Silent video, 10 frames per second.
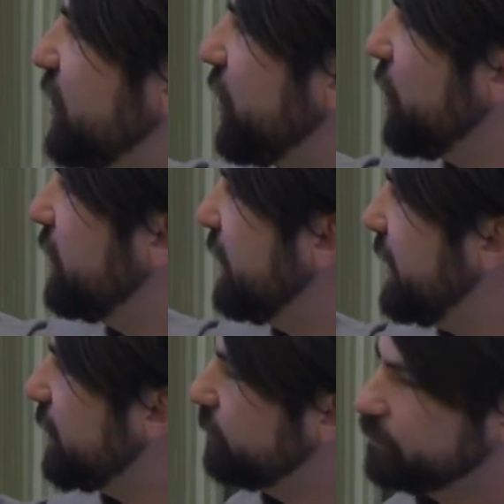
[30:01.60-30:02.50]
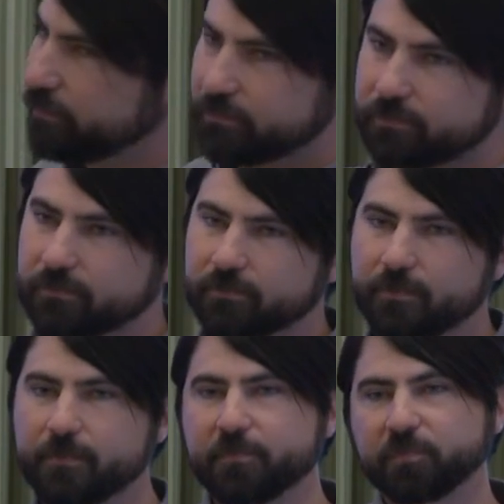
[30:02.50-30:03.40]
the current link
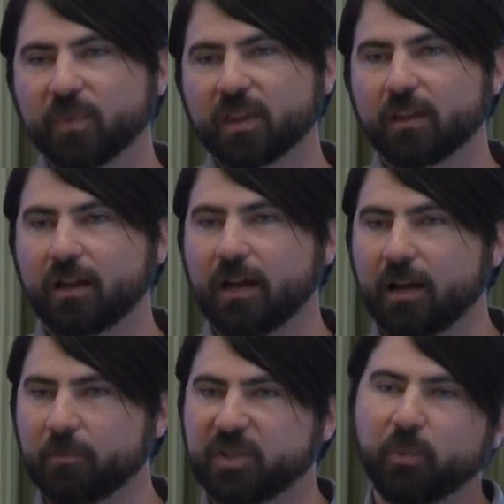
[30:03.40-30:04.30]
um, to